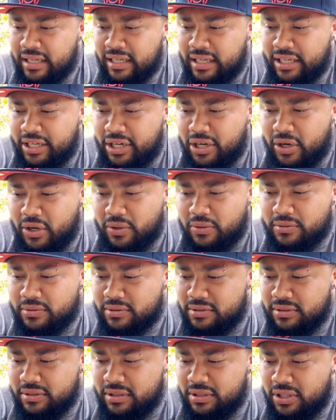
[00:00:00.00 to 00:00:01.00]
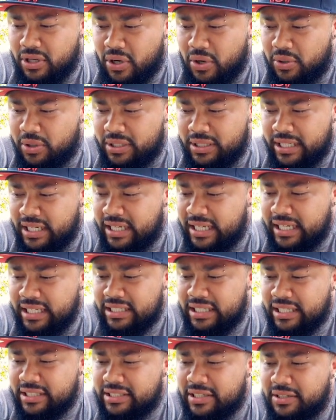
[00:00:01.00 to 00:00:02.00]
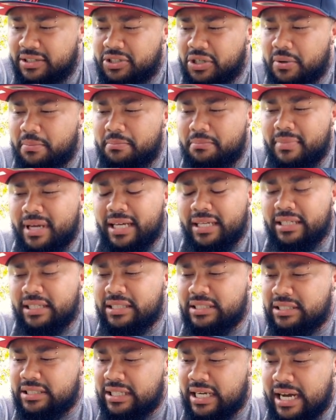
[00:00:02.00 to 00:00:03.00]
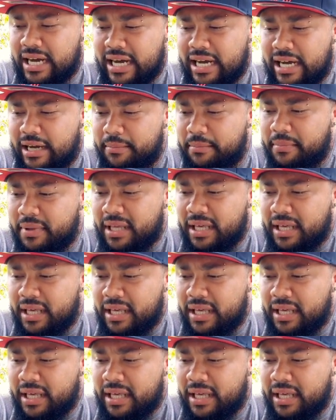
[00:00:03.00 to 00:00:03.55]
you know, the owner there, he does a tremendous job